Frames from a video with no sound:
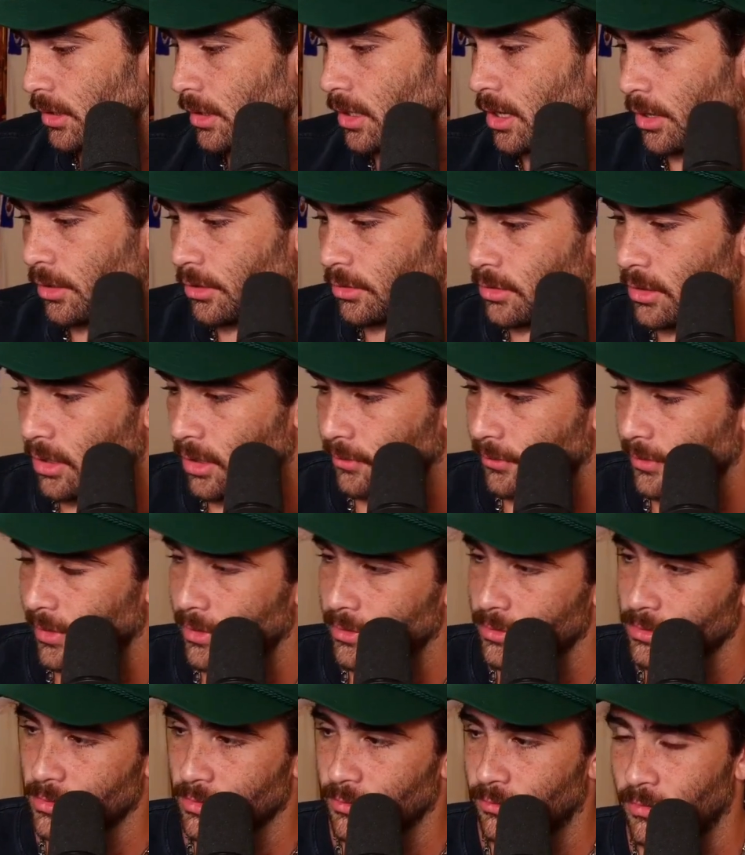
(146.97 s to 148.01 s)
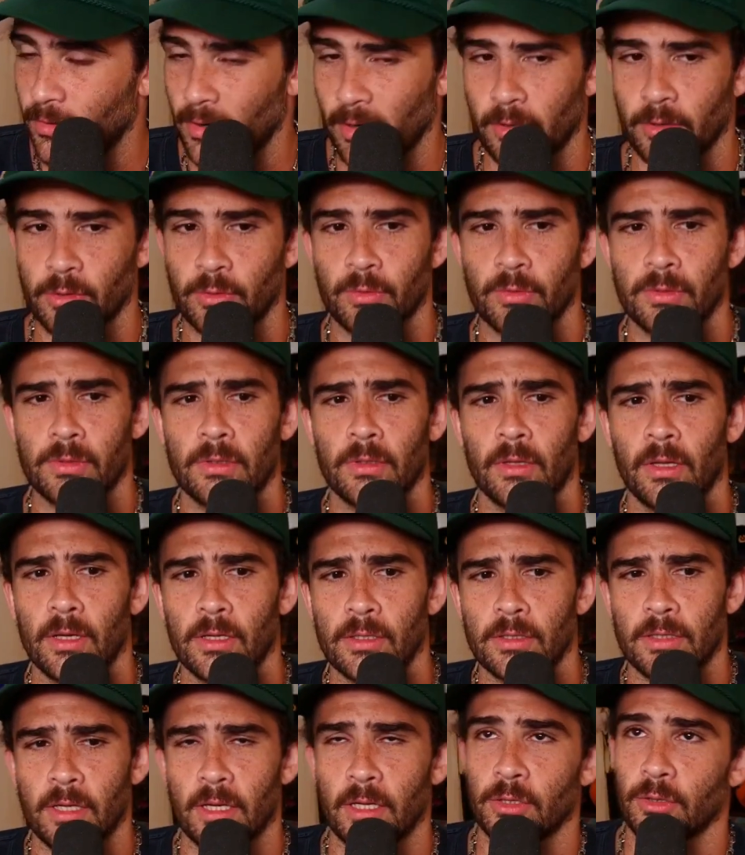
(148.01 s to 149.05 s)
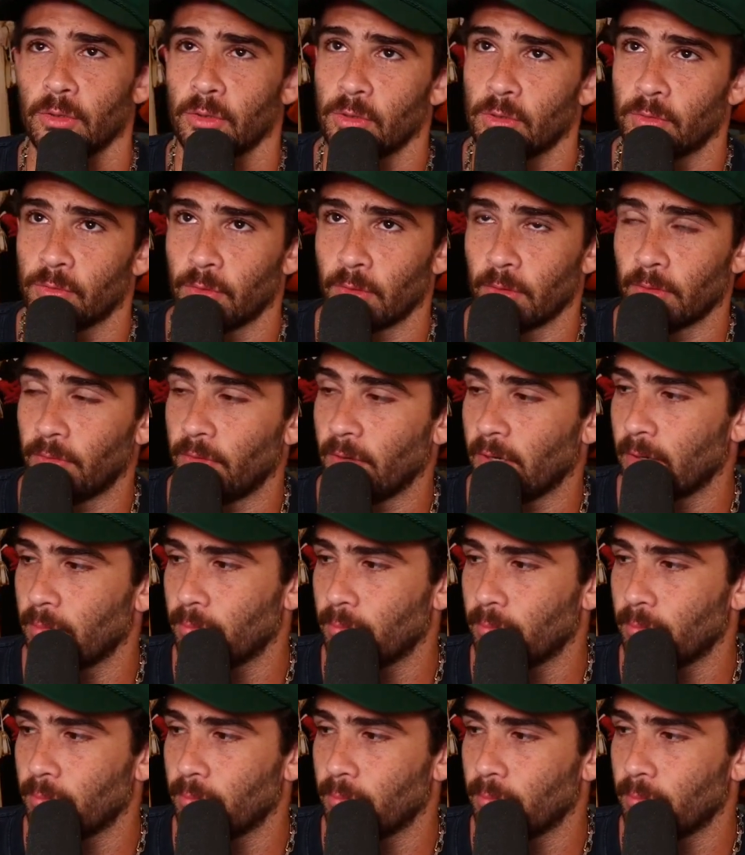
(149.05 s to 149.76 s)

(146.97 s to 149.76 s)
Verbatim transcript: Connor Dog Veterans Affairs was in Los Angeles for a very